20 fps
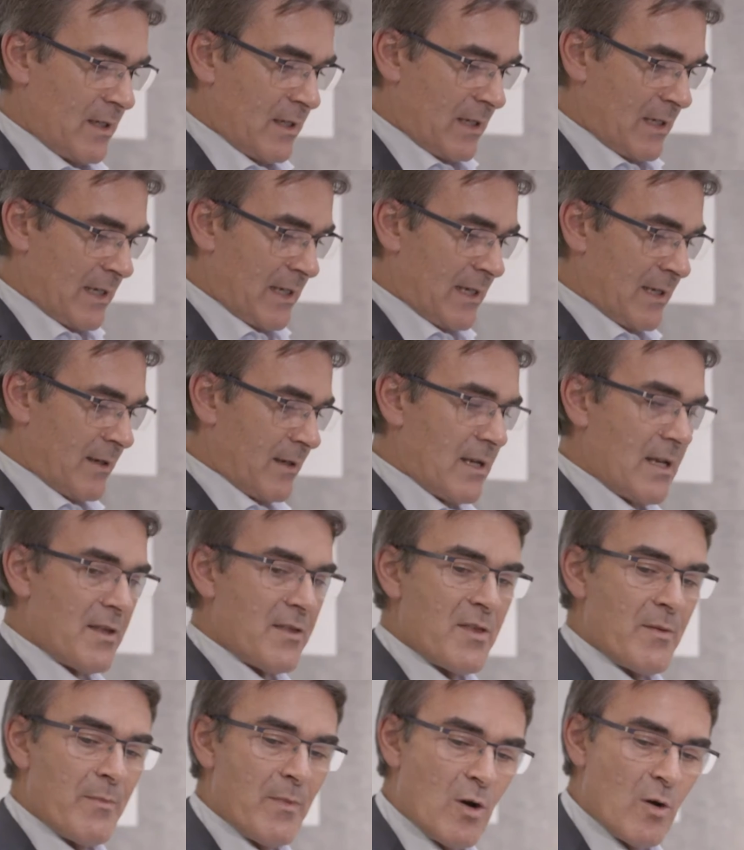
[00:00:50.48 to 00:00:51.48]
and
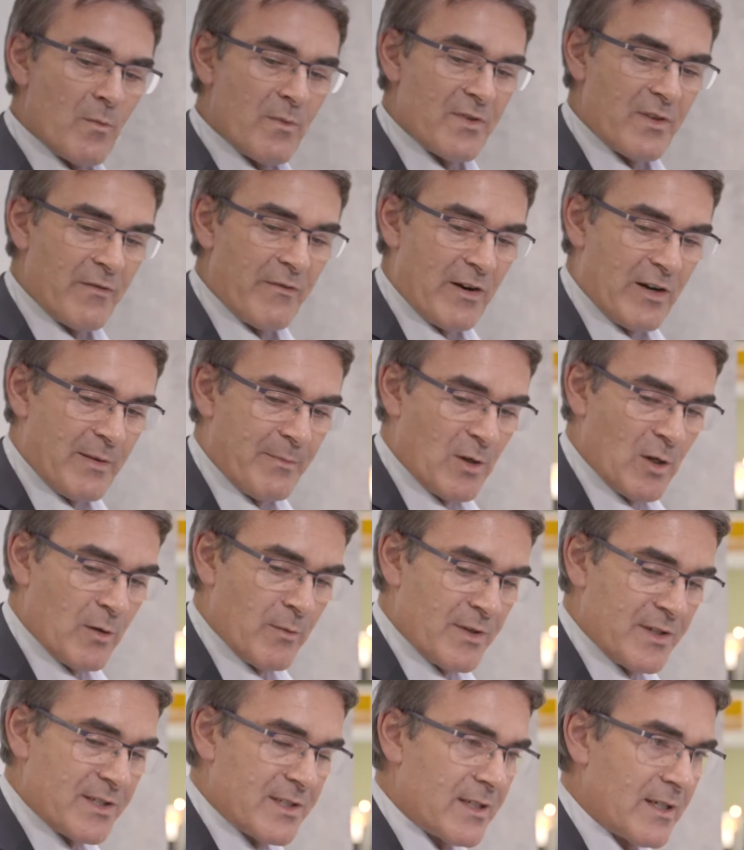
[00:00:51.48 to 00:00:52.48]
the very
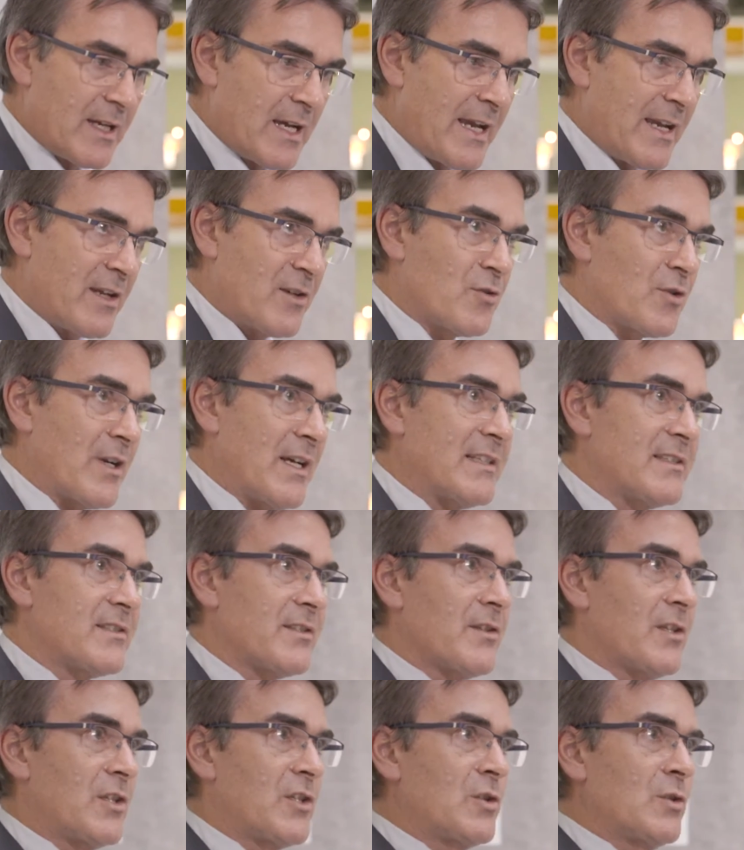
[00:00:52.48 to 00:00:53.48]
moment I address
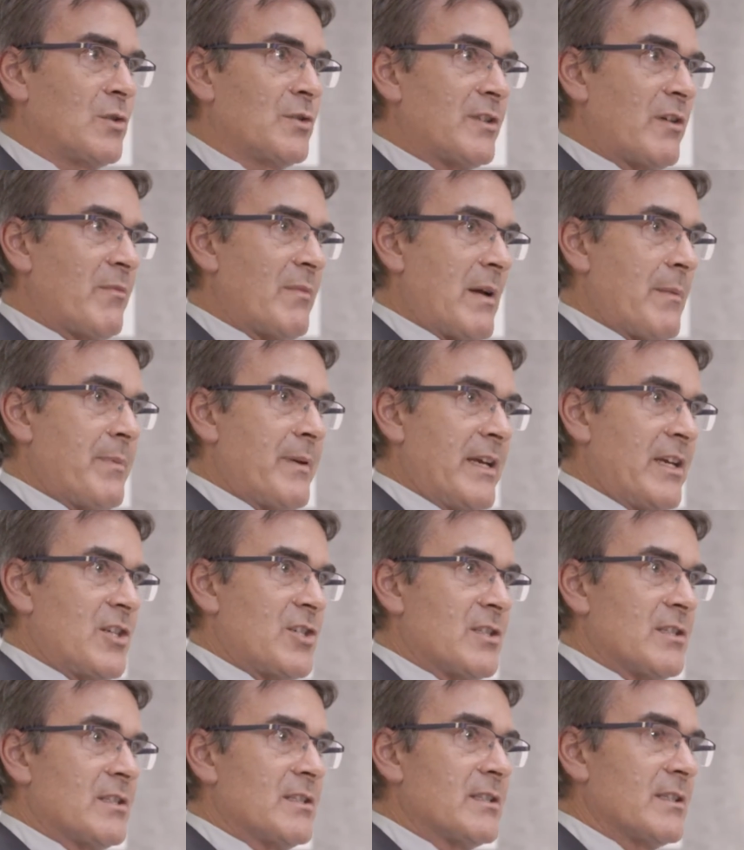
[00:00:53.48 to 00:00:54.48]
the tooth of my
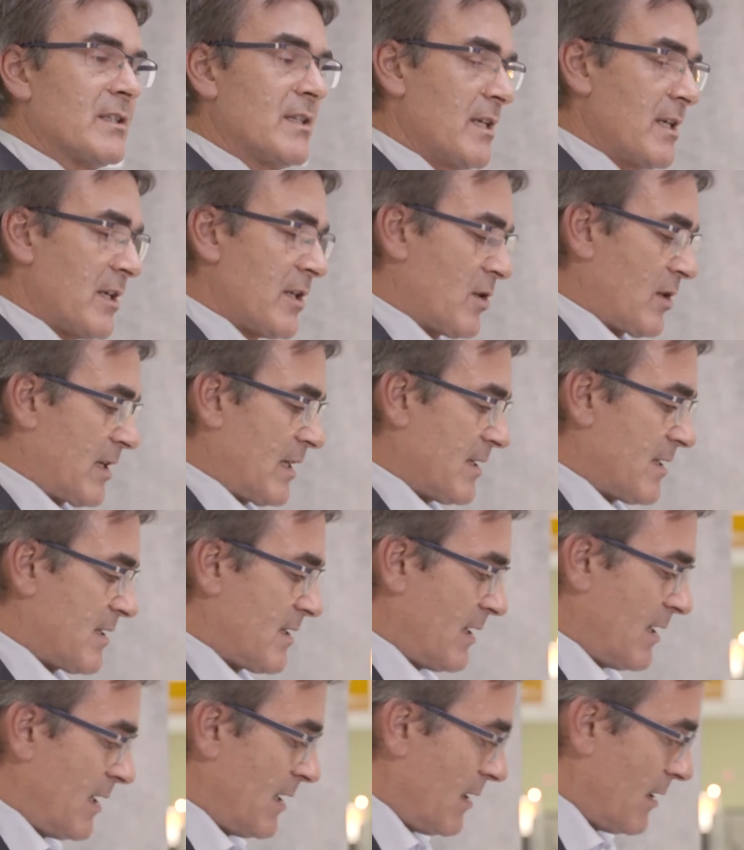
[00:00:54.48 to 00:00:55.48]
patient, you can
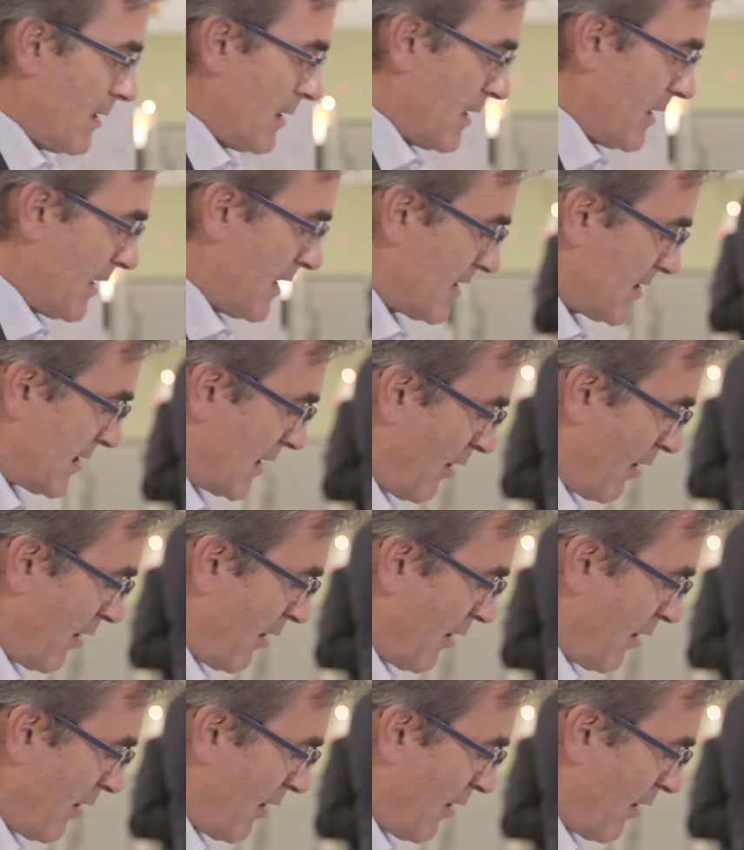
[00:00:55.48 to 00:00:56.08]
see instead